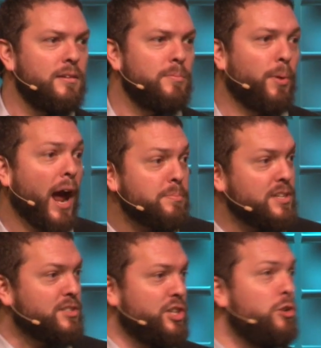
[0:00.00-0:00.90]
Perhaps
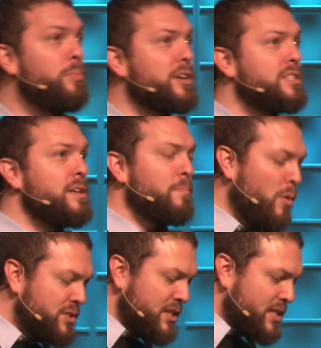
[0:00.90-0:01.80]
it's hubris that
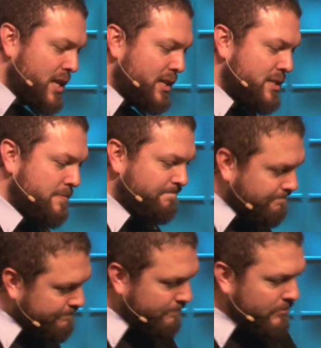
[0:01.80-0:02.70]
Moses thinks,
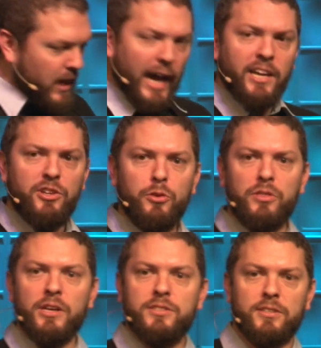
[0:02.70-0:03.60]
I can do
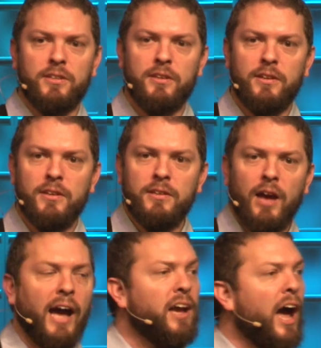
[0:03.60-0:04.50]
this.
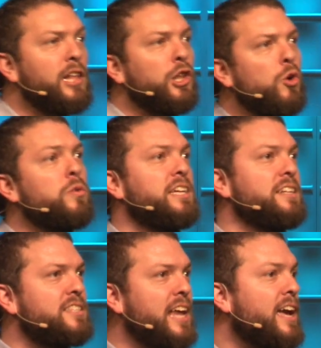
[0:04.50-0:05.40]
I alone can
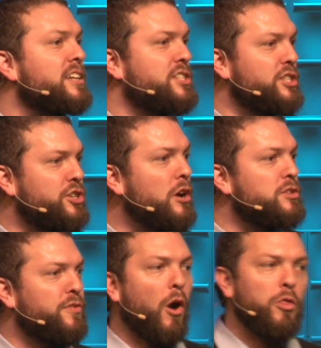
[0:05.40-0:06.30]
stand as the judge
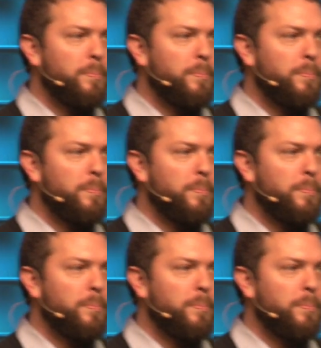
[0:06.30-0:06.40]
for all the